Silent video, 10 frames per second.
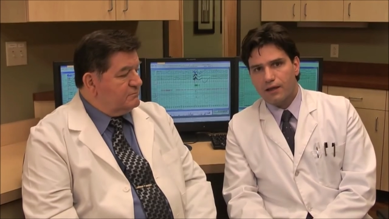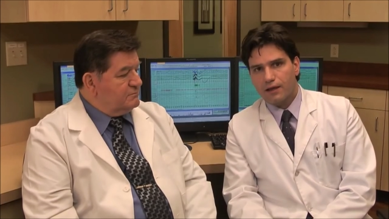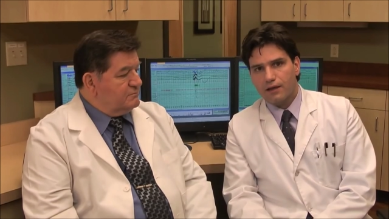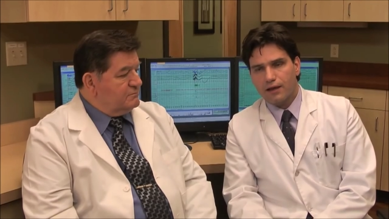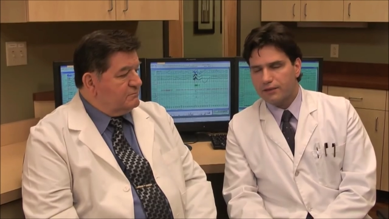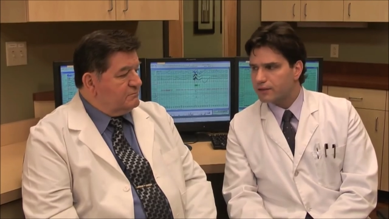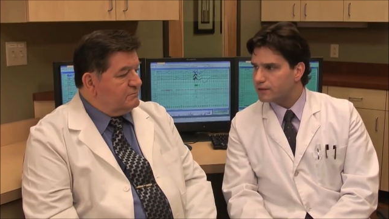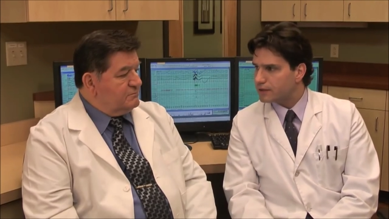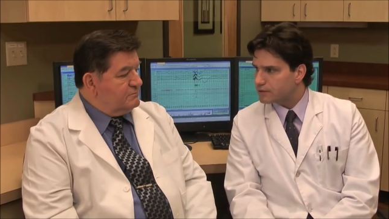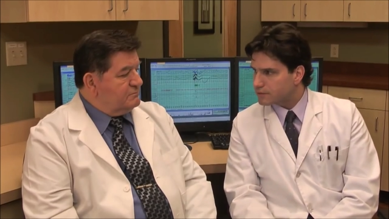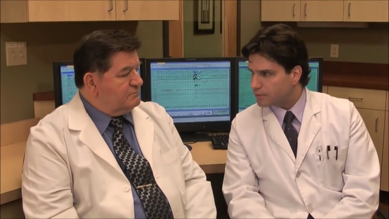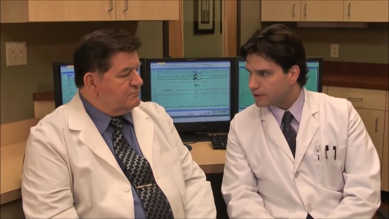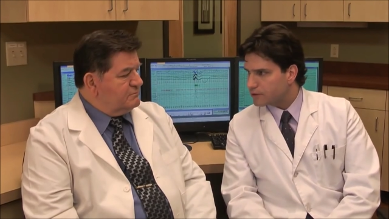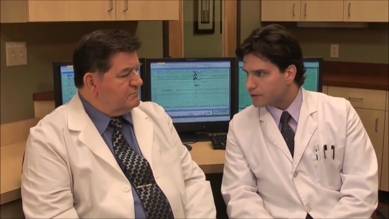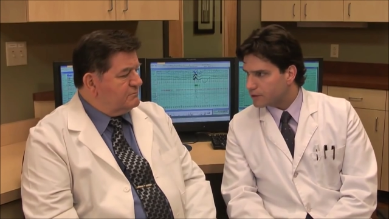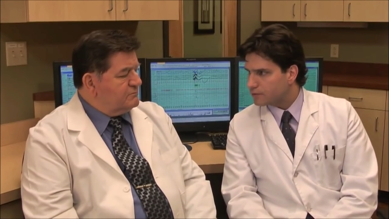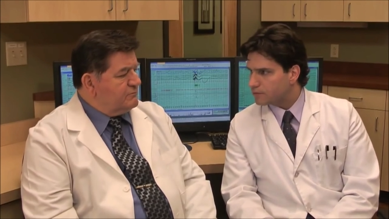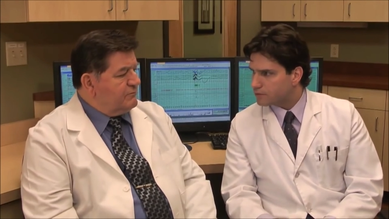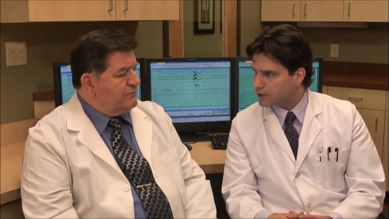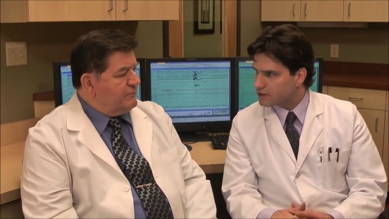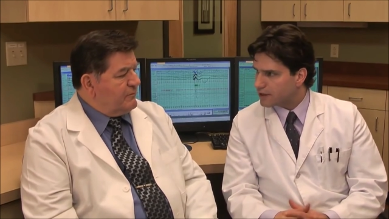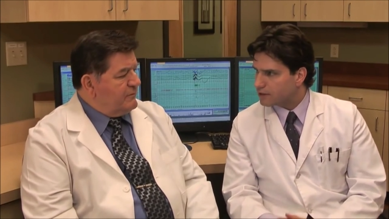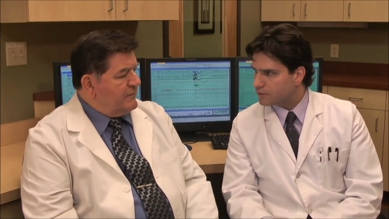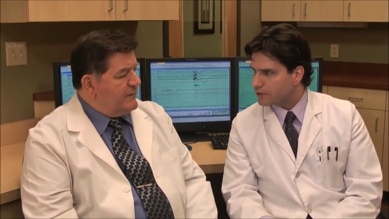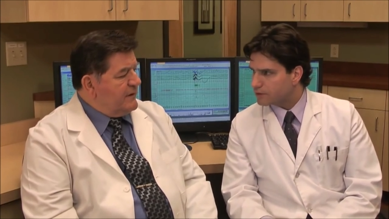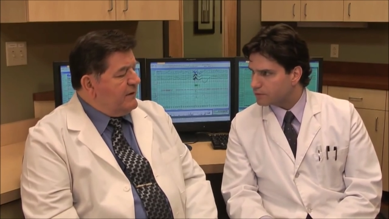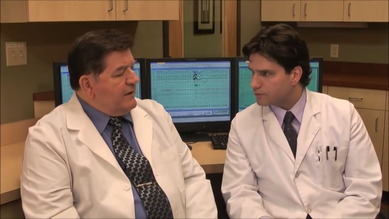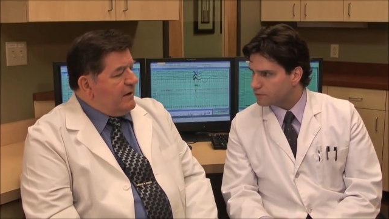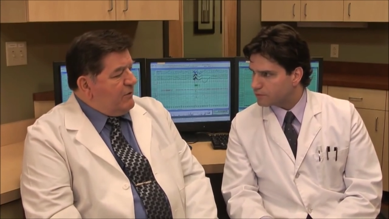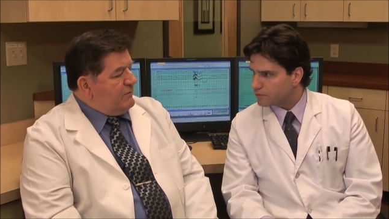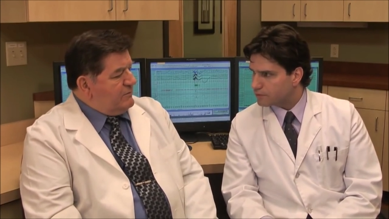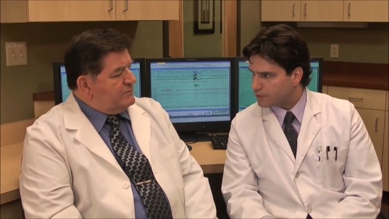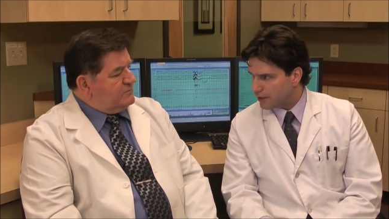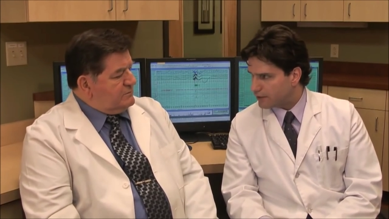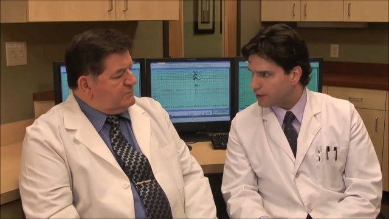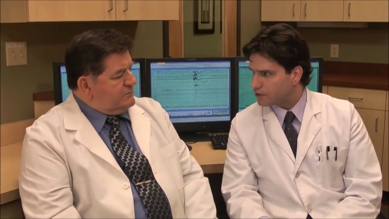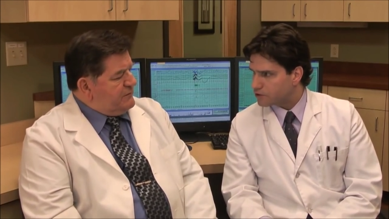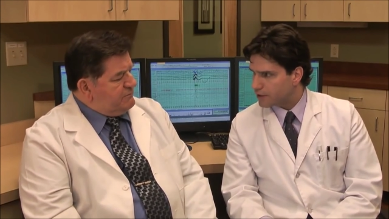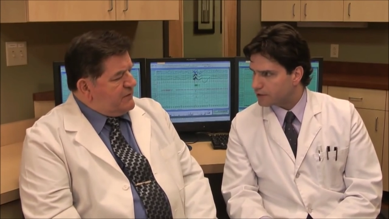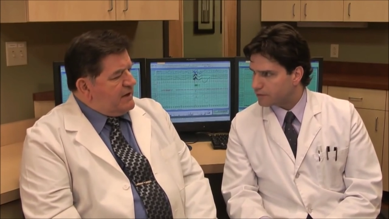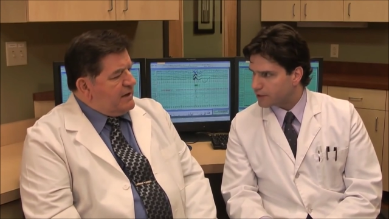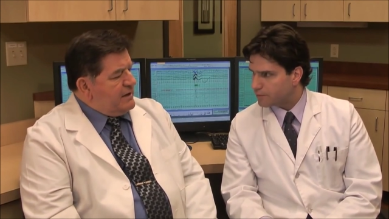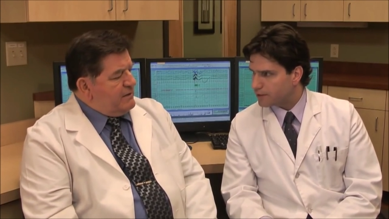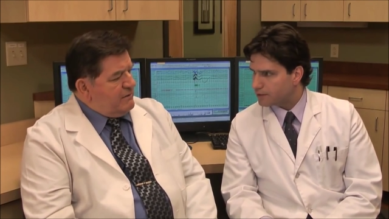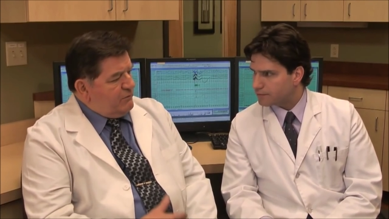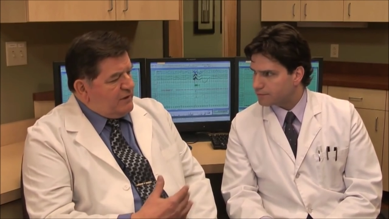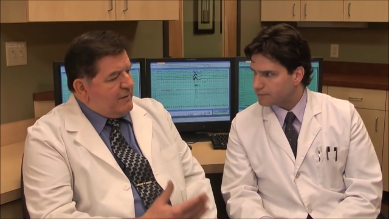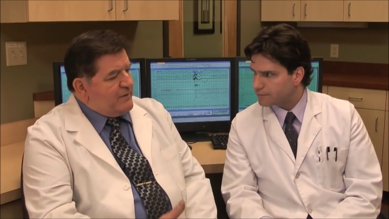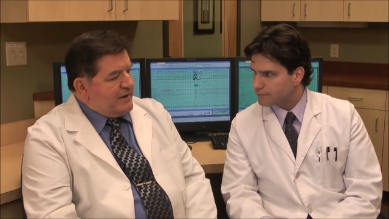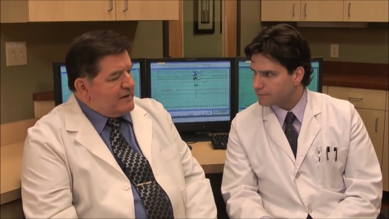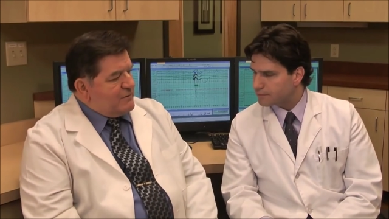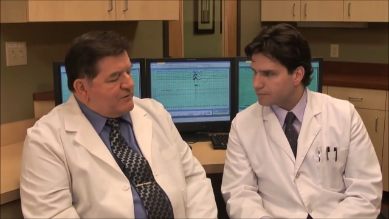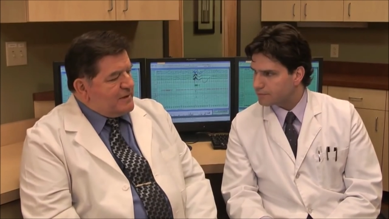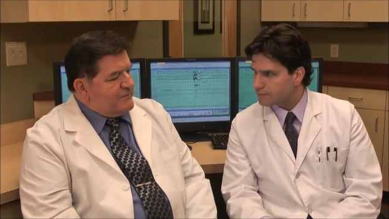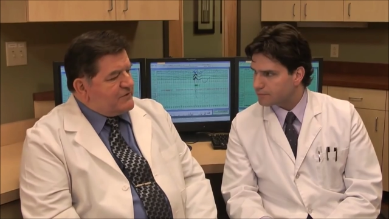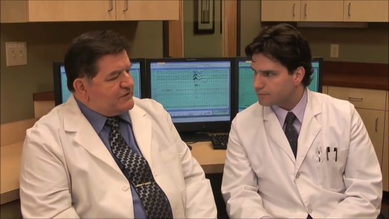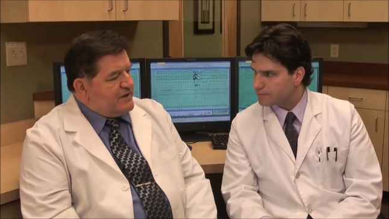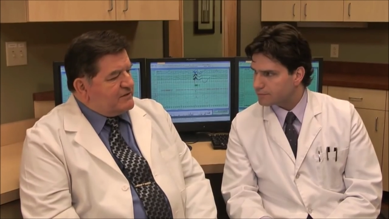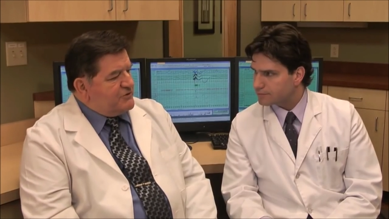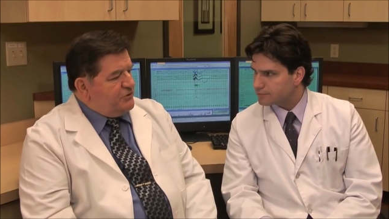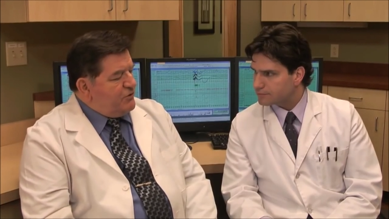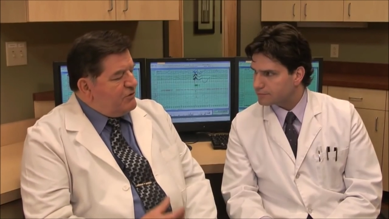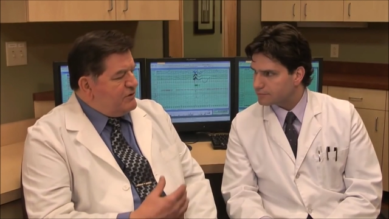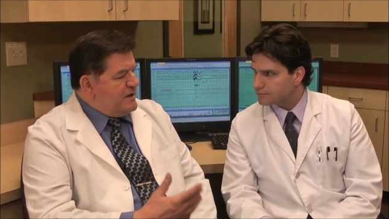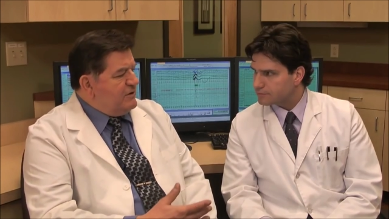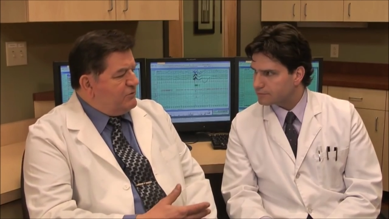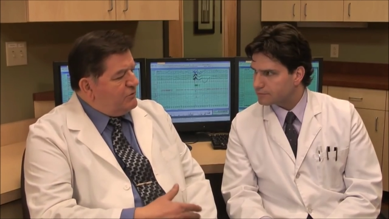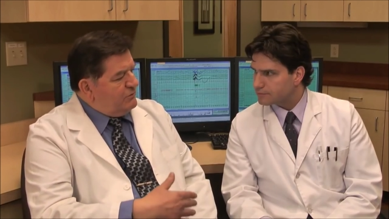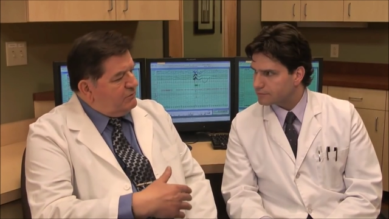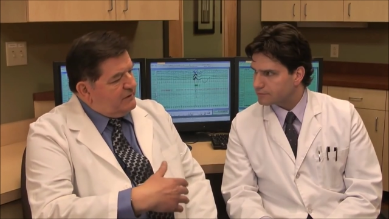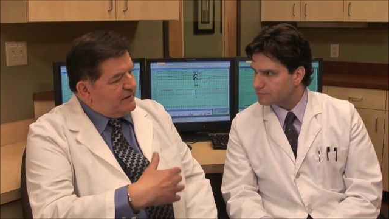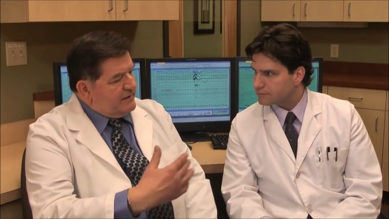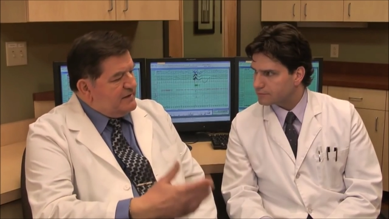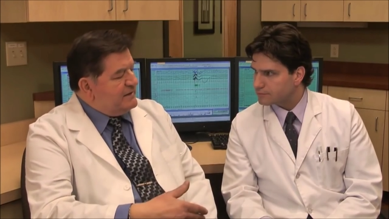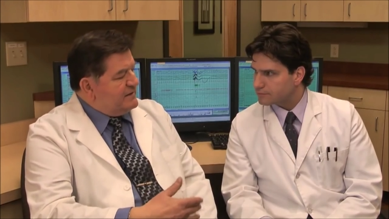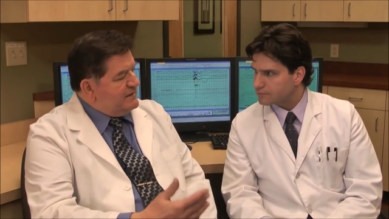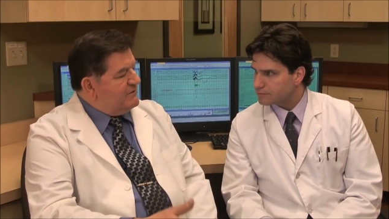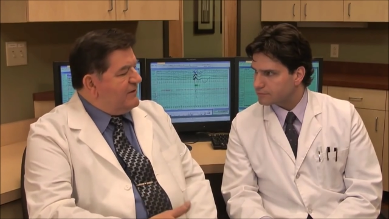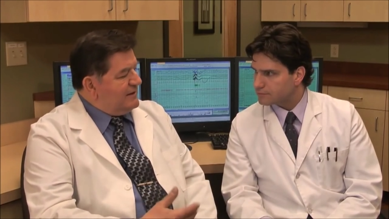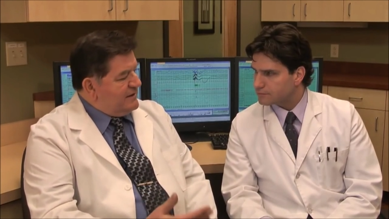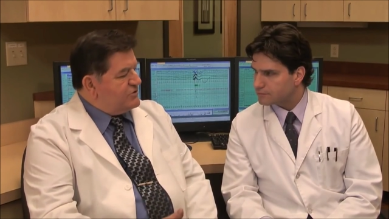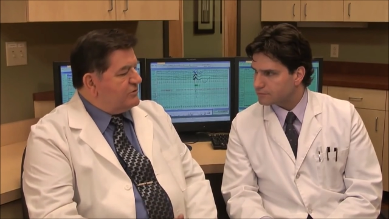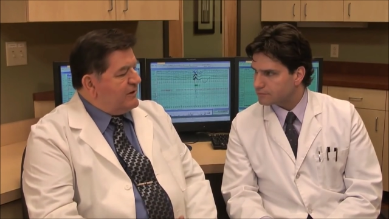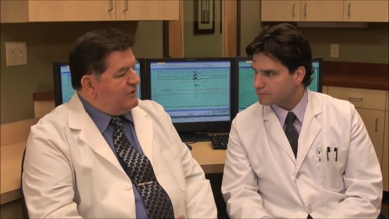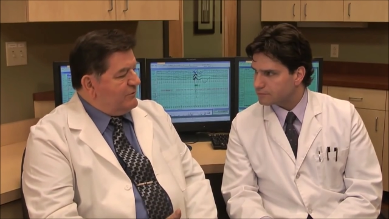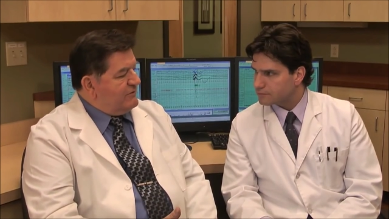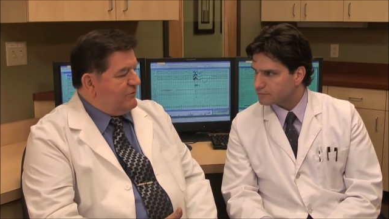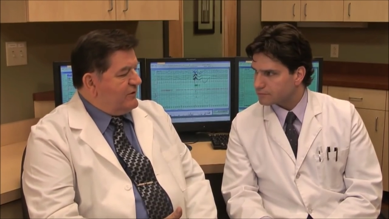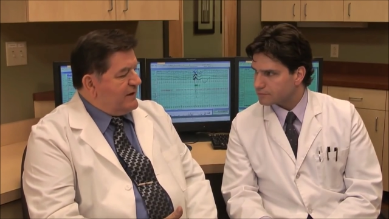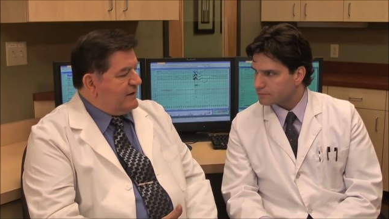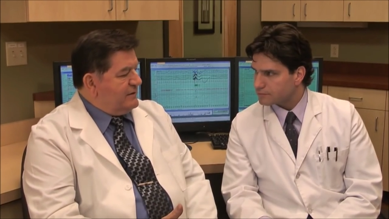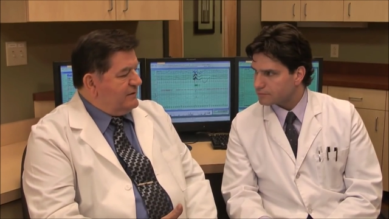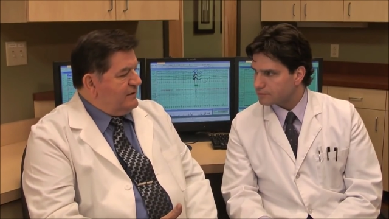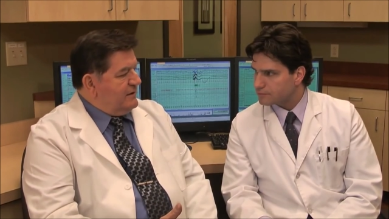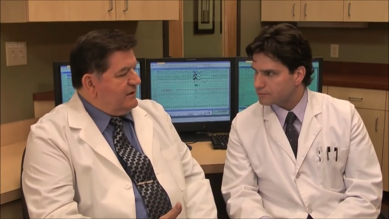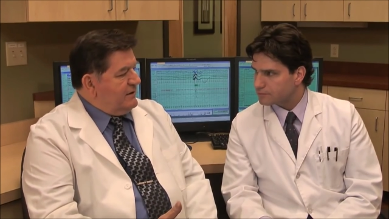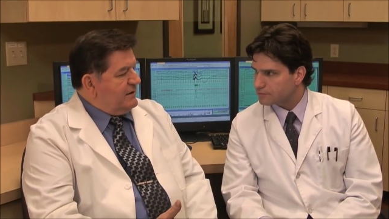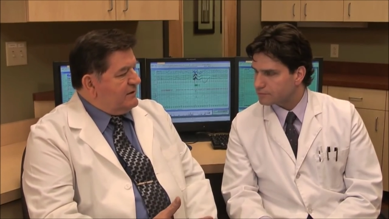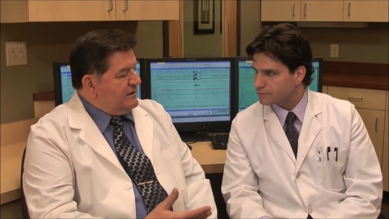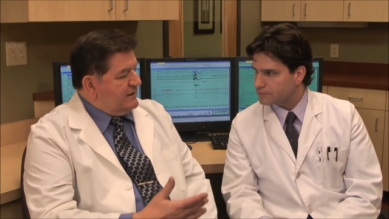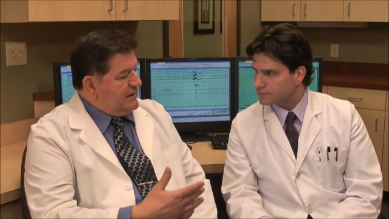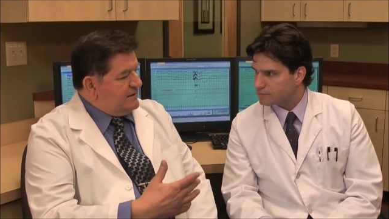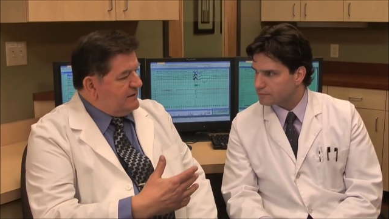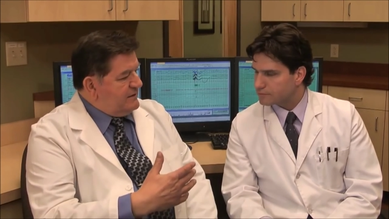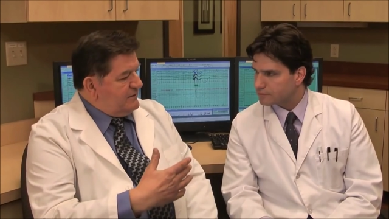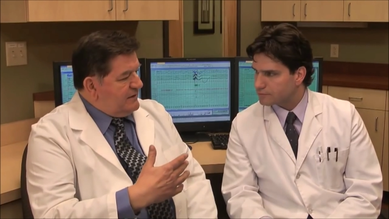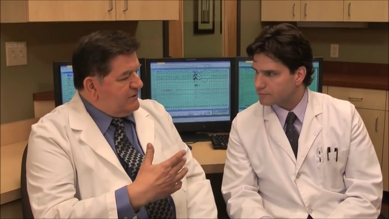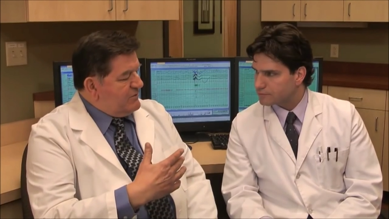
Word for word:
Speaker 1: Uh, I think that's about the extent of the. Anything else you'd like to recommend? Well, um, again,
Speaker 2: I want to emphasize that you don't need to get an ENT evaluation right away for that. Let the, uh, let the